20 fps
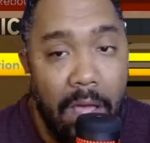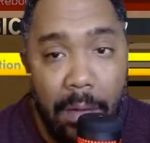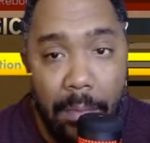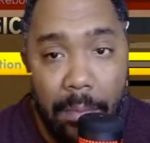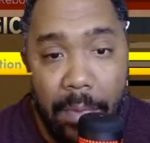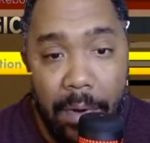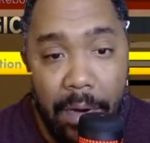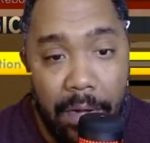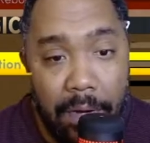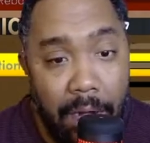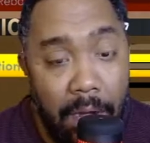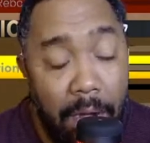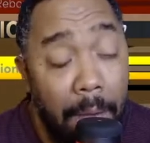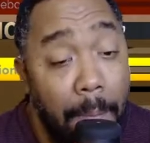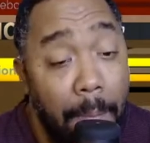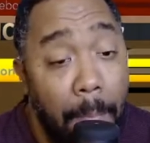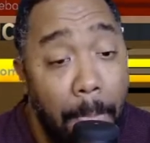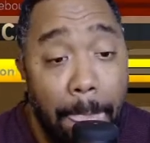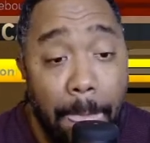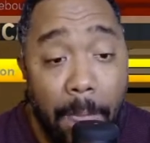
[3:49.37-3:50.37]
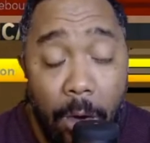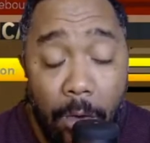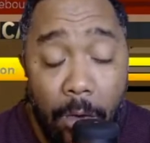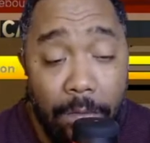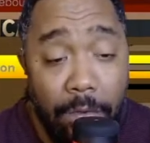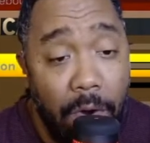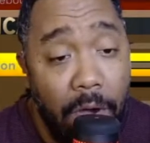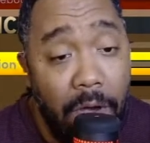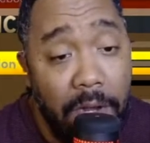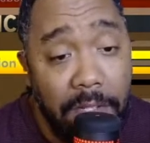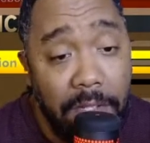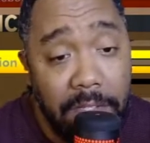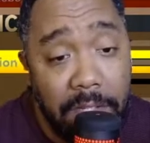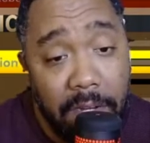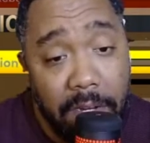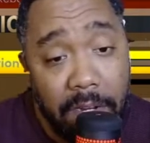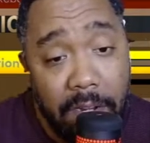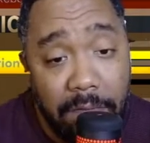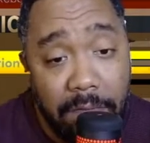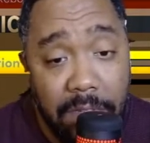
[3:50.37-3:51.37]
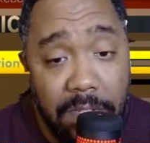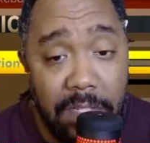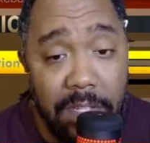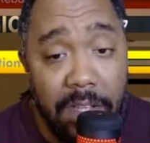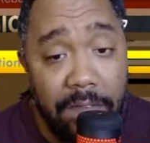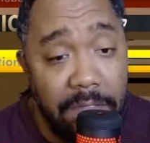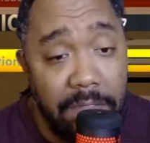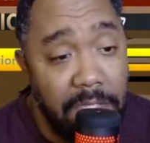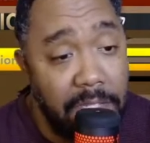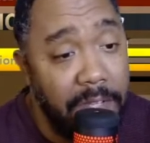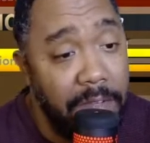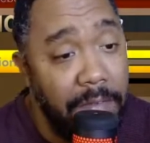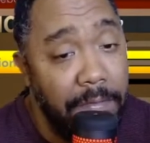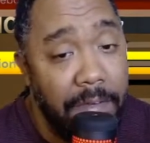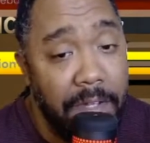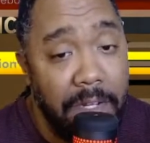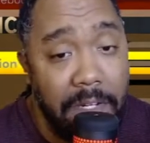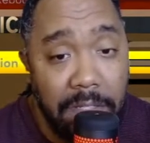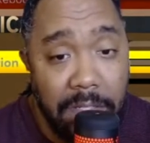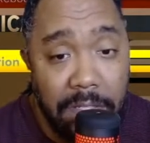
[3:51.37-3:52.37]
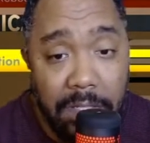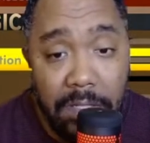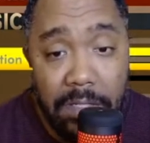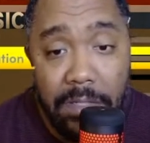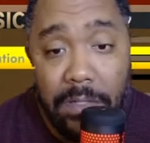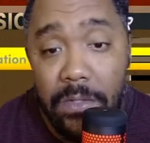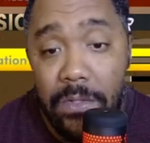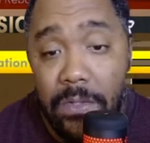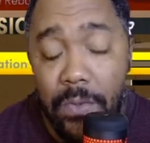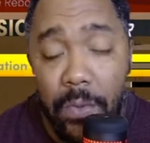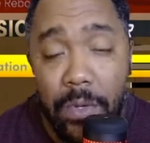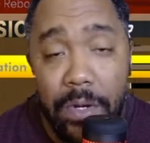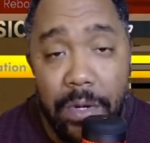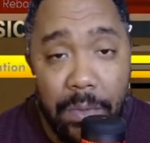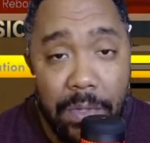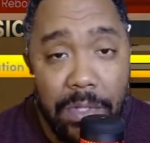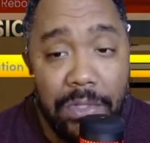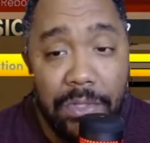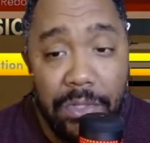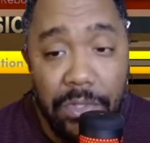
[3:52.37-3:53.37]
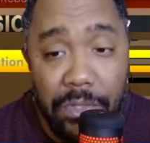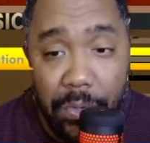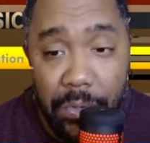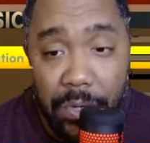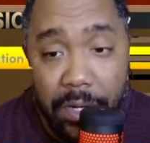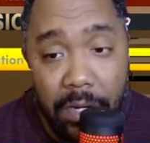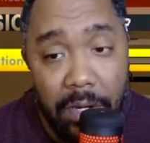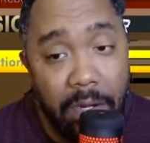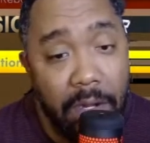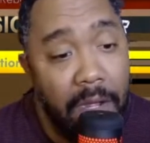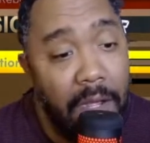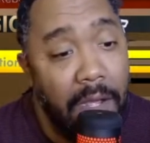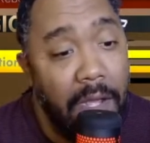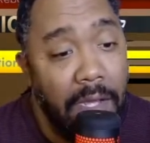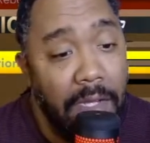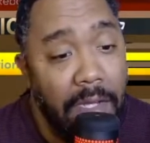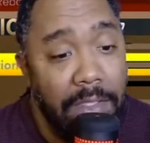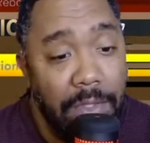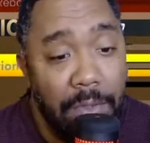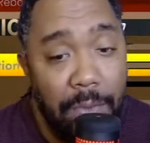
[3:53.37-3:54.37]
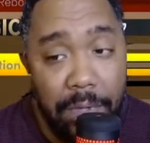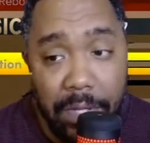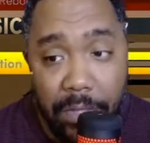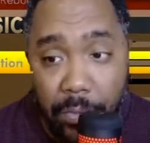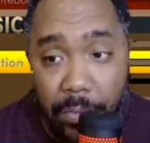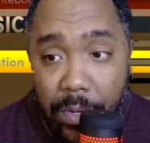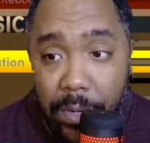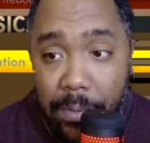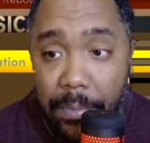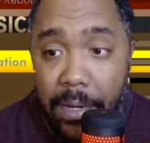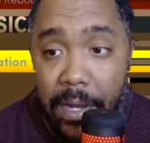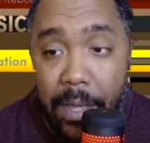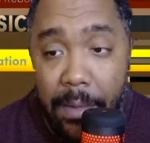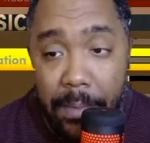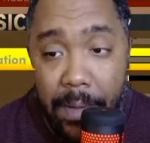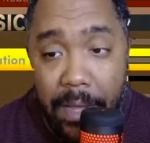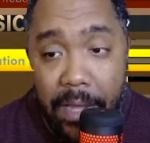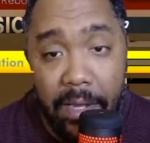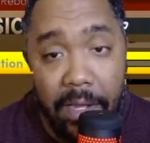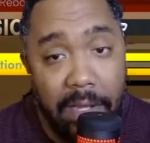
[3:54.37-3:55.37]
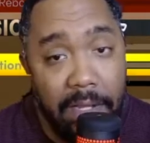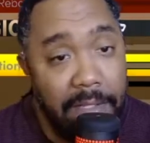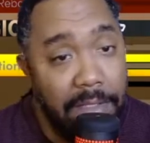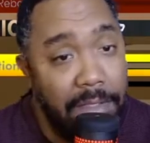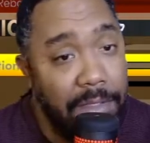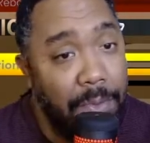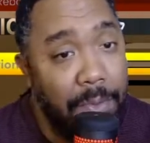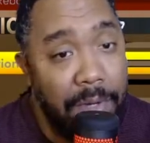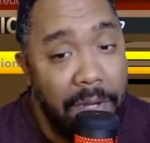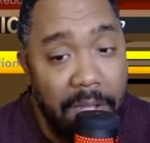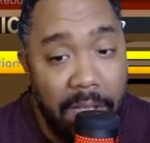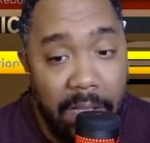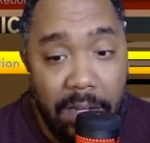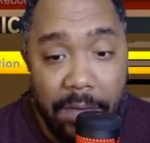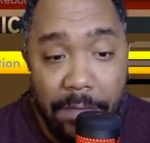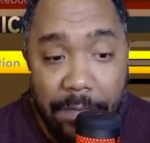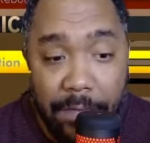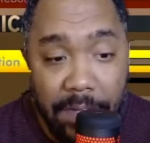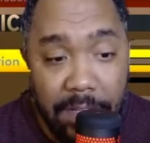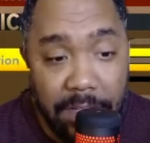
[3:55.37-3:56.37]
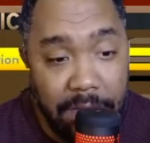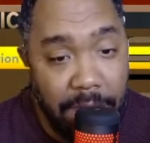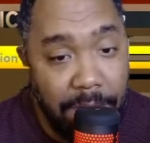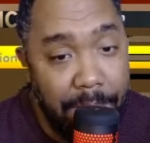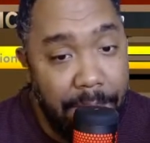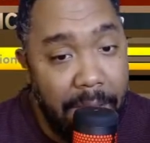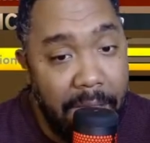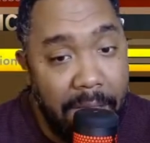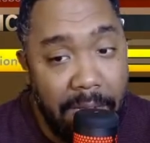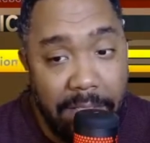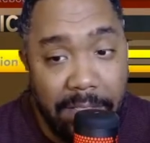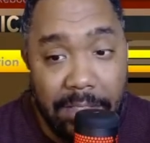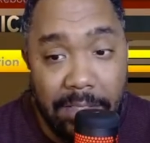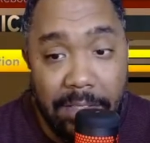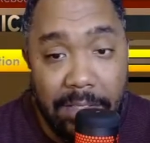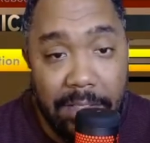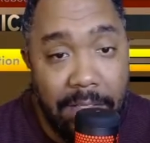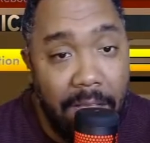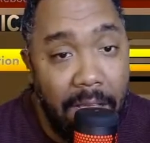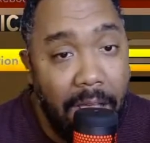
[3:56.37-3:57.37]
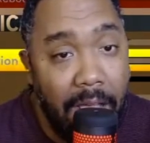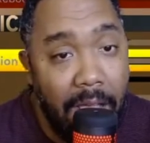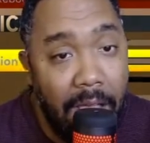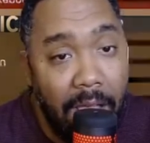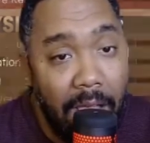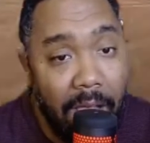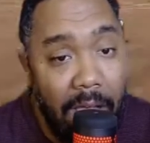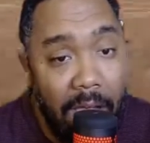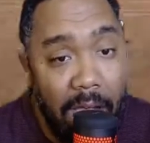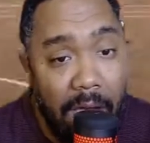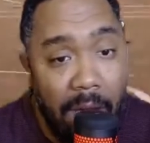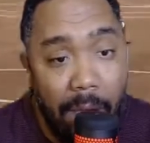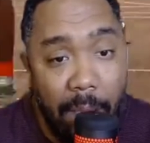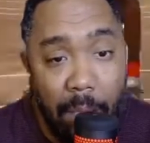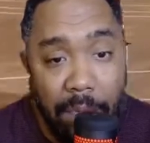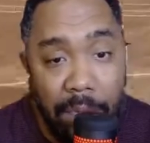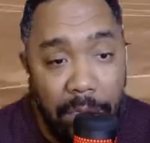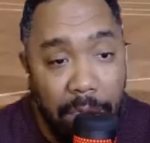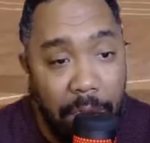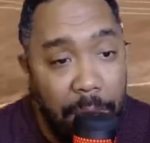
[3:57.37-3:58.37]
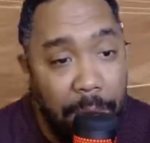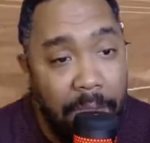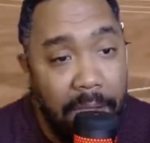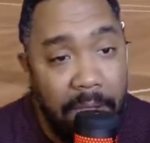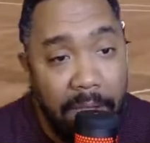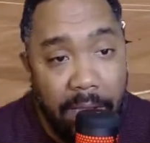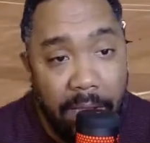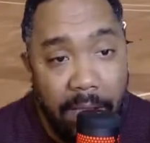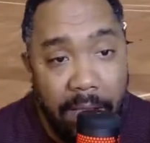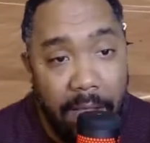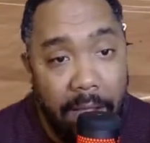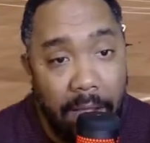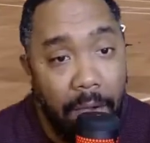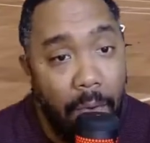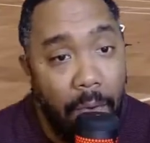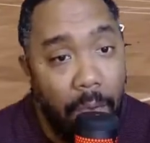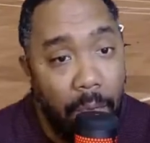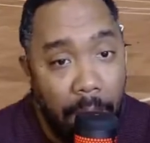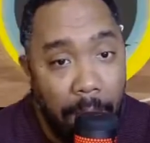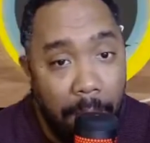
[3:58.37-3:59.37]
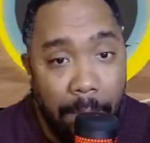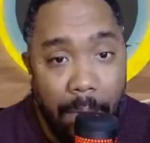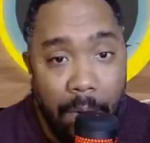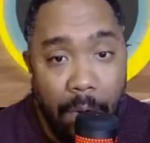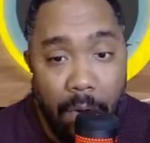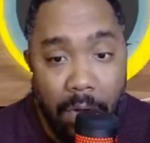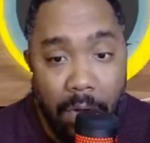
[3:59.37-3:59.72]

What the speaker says: But overall, it's going to give us 17 finishing, 21 shooting, 23 playmaking, 28 defensive badges. With you being a on-ball